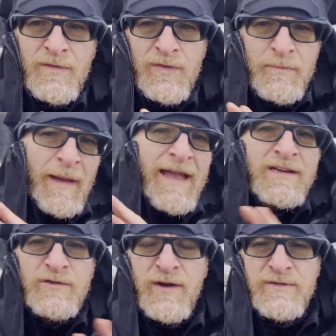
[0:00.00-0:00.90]
the
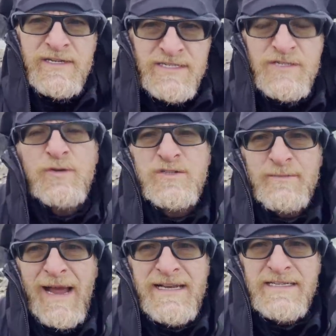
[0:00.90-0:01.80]
background is so
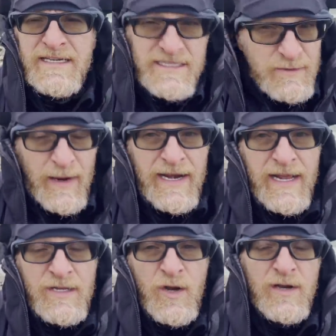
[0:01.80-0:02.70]
dramatic. It's quite an
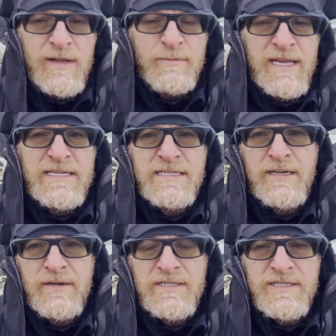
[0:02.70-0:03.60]
iconic place
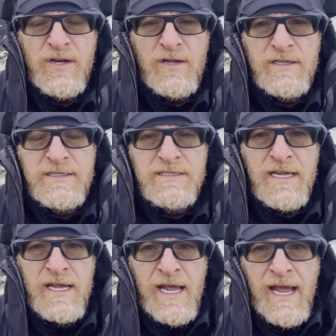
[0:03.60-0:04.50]
here in Scotland,
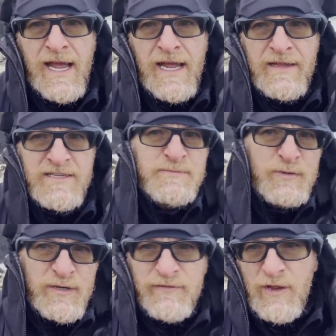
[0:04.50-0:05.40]
uh, this
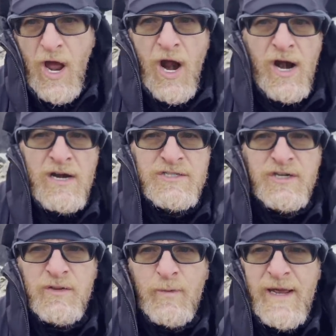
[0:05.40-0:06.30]
beautiful arch
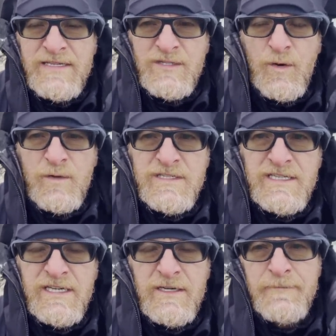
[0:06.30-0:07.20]
on the west
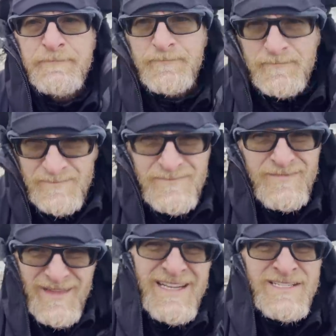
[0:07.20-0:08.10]
coast here.
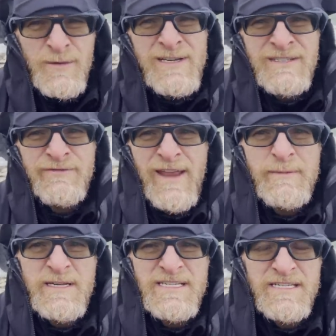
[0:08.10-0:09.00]
And it's quite a
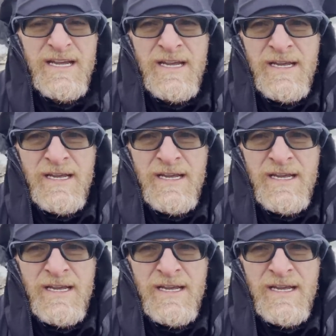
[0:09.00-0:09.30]
famous,